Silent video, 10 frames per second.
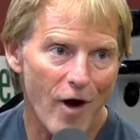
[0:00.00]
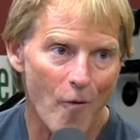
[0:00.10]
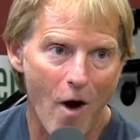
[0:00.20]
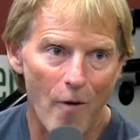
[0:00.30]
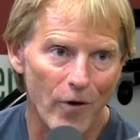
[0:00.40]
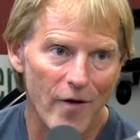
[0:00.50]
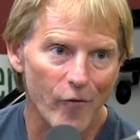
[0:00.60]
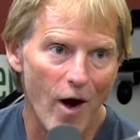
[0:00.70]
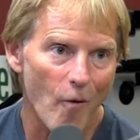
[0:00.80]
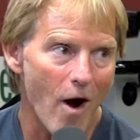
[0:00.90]
I want,
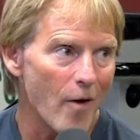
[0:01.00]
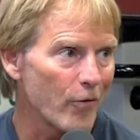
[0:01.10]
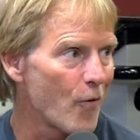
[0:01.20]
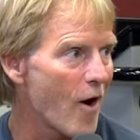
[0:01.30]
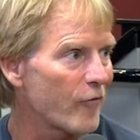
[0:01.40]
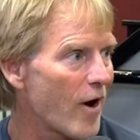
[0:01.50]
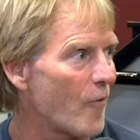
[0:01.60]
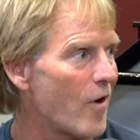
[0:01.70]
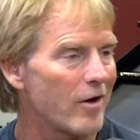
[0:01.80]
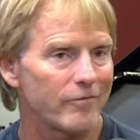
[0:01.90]
whenever I want, with whoever I
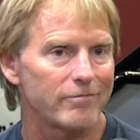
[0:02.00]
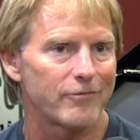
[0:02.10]
want,